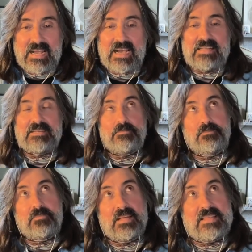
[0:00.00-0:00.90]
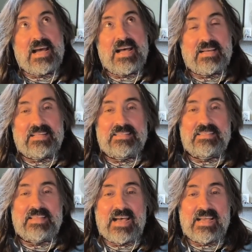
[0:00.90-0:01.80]
And that,
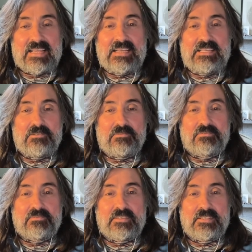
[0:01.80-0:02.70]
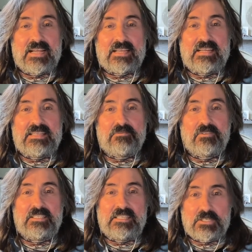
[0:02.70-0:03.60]
that kind of that kind of
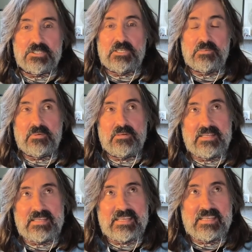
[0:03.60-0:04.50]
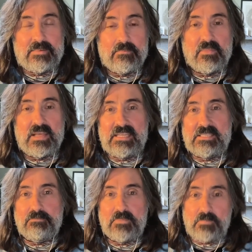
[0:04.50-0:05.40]
leadership he,
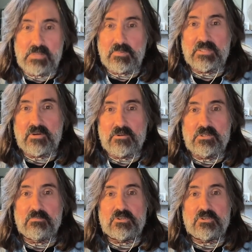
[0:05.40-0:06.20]
he's, the people around him